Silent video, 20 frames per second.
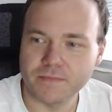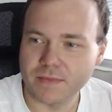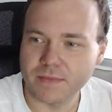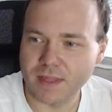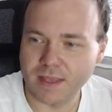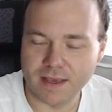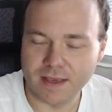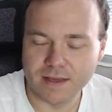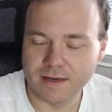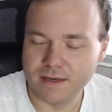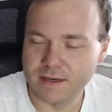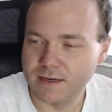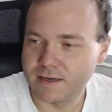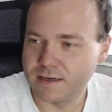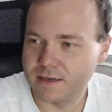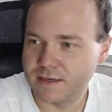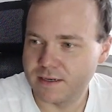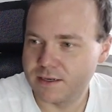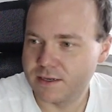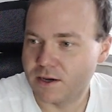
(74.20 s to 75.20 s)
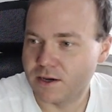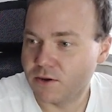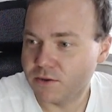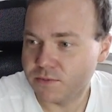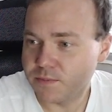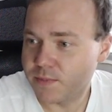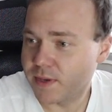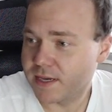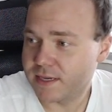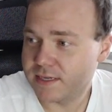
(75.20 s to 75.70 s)
and the old
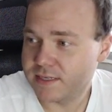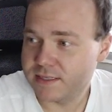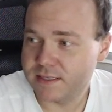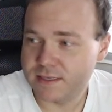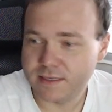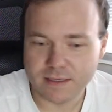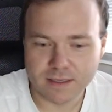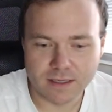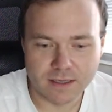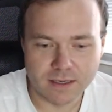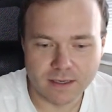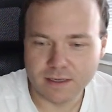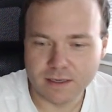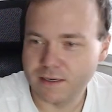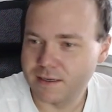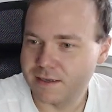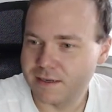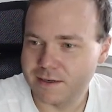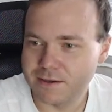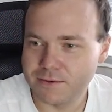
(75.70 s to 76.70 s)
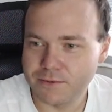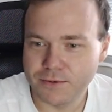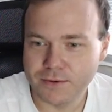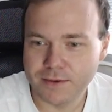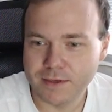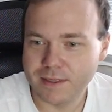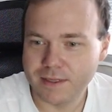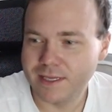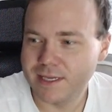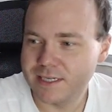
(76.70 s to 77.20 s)
paste
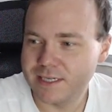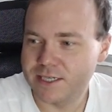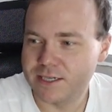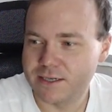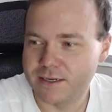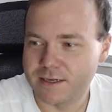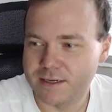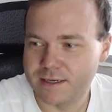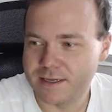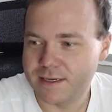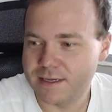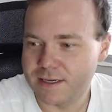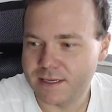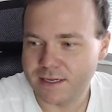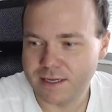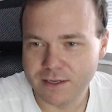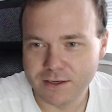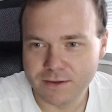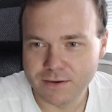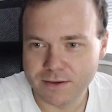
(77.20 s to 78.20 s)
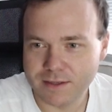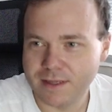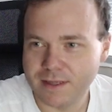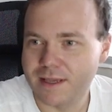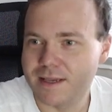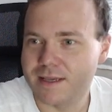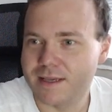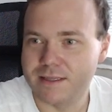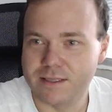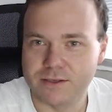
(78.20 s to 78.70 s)
literally looked
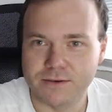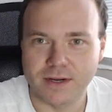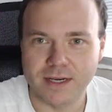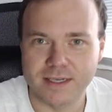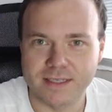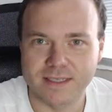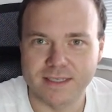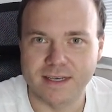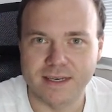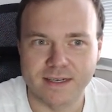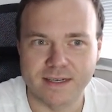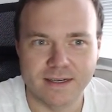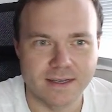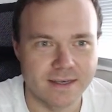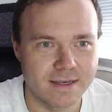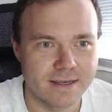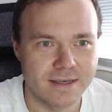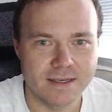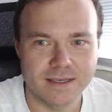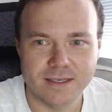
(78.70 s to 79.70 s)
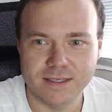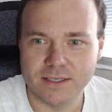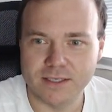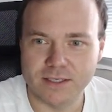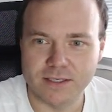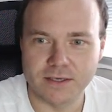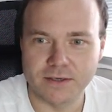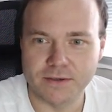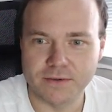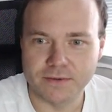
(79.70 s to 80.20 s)
like a dry sand.
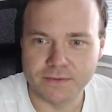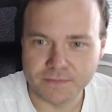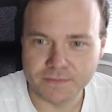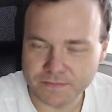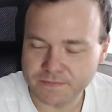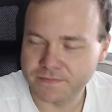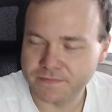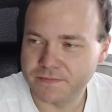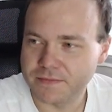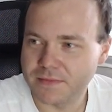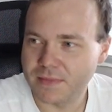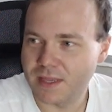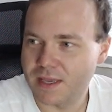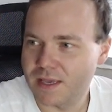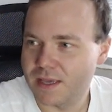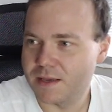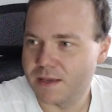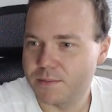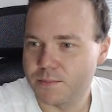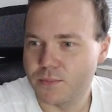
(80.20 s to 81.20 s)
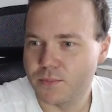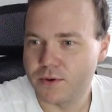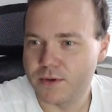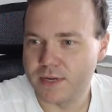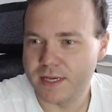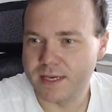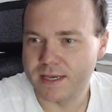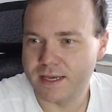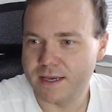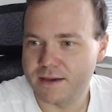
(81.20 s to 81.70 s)
So
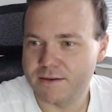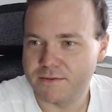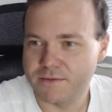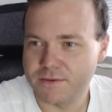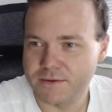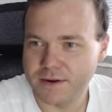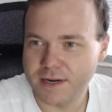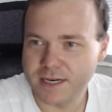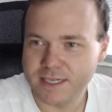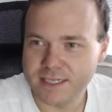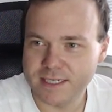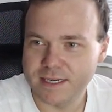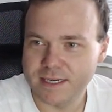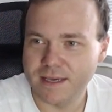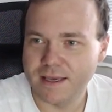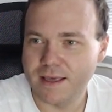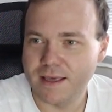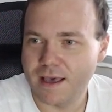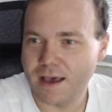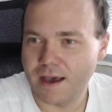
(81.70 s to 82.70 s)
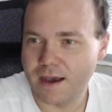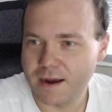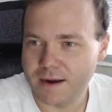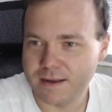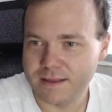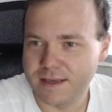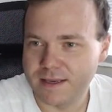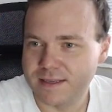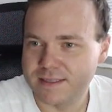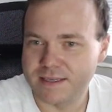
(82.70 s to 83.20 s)
putting fresh
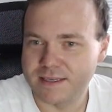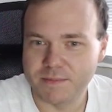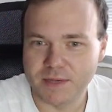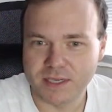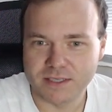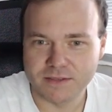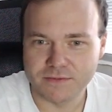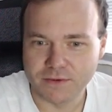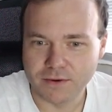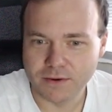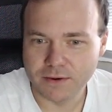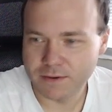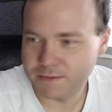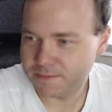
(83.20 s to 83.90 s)
Arctic MX4